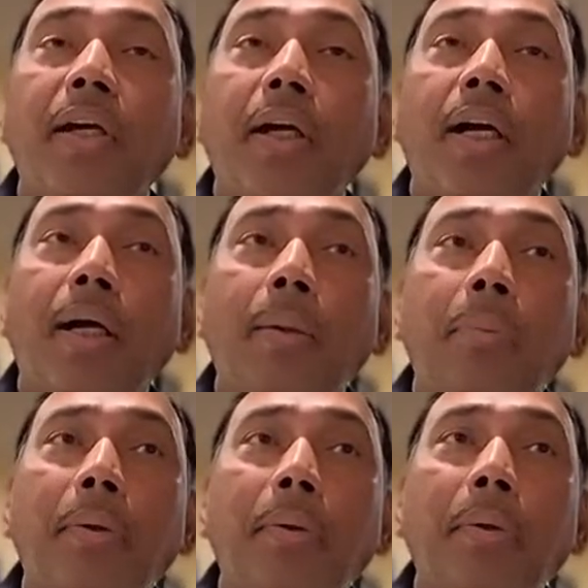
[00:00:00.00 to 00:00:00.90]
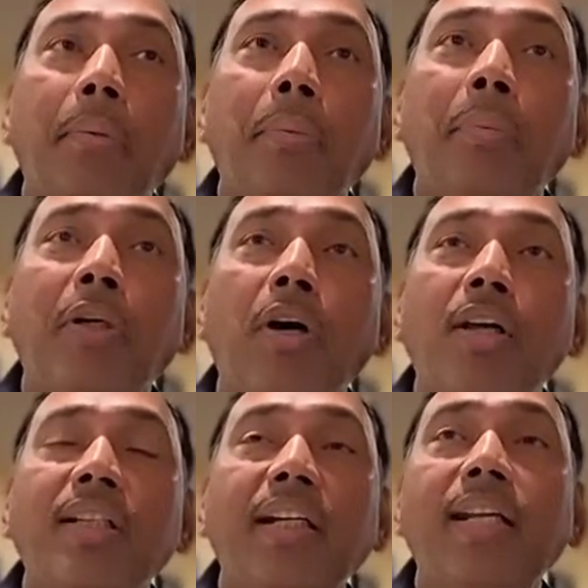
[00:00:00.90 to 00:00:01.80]
uh,
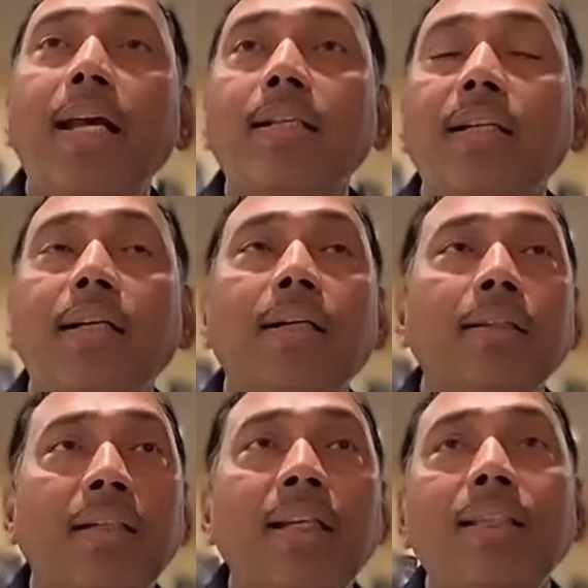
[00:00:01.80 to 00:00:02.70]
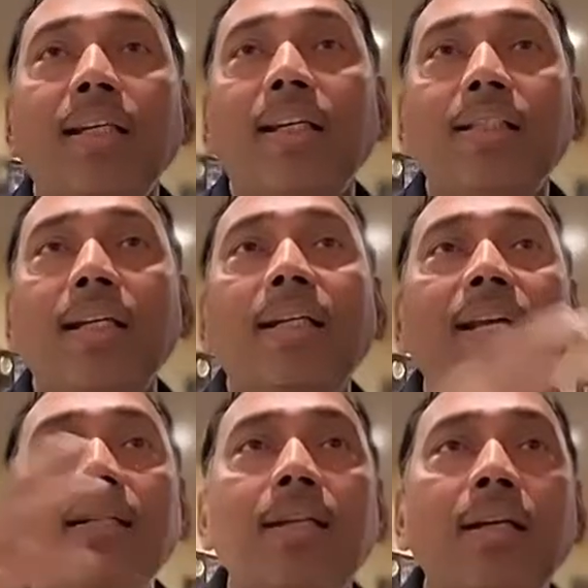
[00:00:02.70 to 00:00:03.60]
because it has uh, the key thing is it
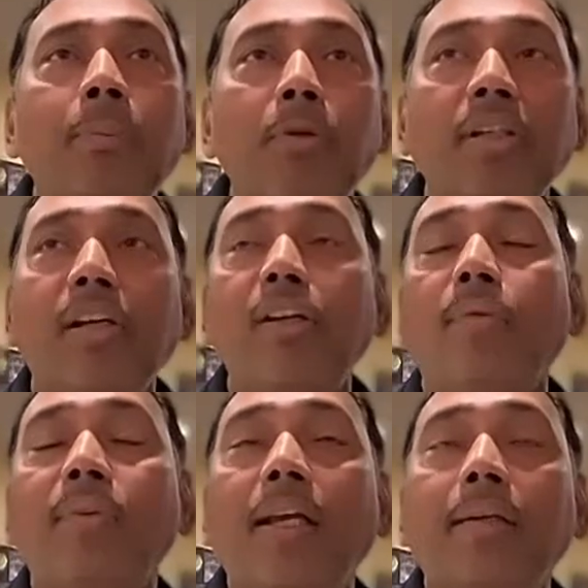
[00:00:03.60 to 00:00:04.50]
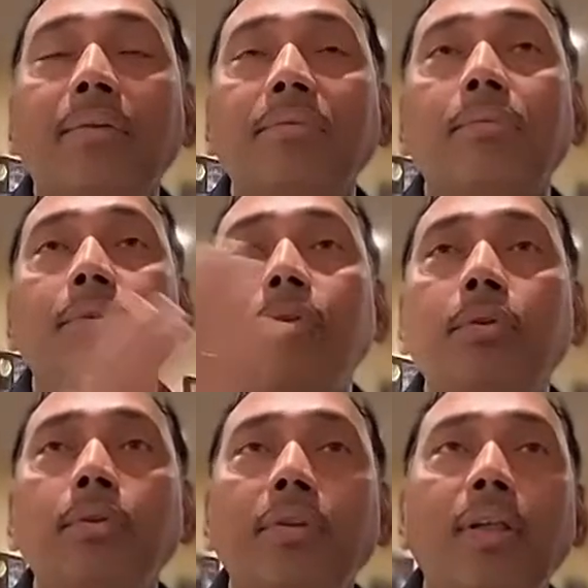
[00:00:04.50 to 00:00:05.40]
has a repository of like
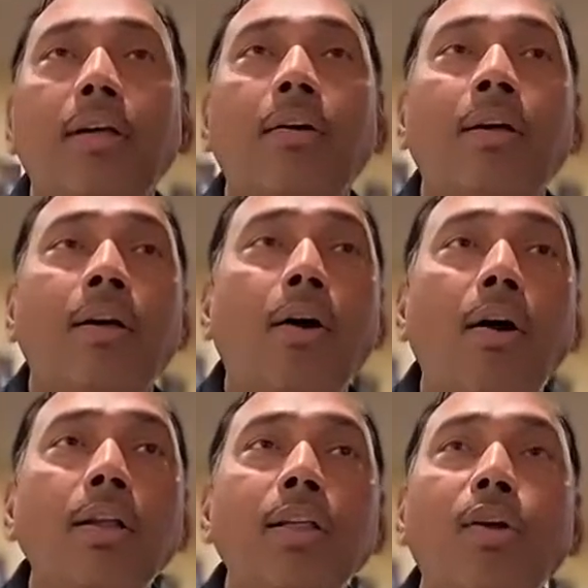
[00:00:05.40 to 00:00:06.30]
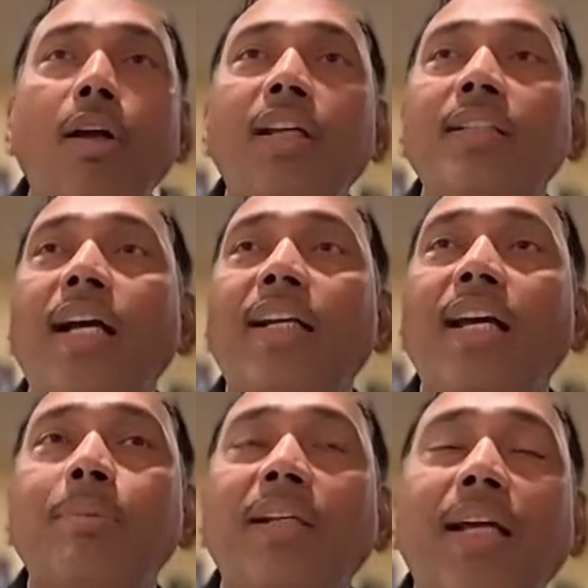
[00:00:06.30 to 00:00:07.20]
uh, all the knowledge that
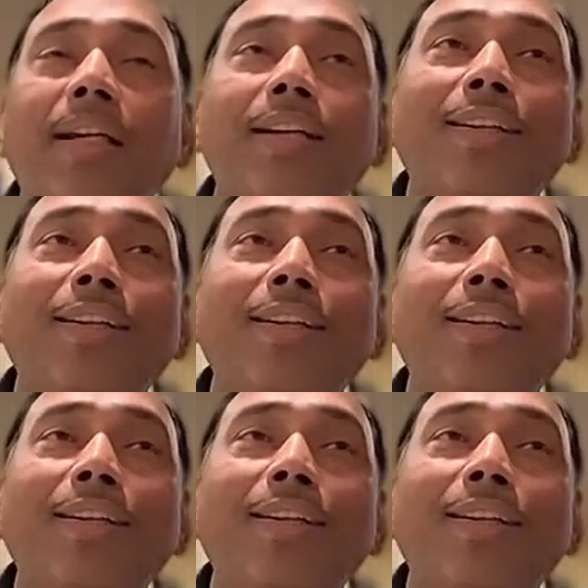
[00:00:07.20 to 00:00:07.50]
has been like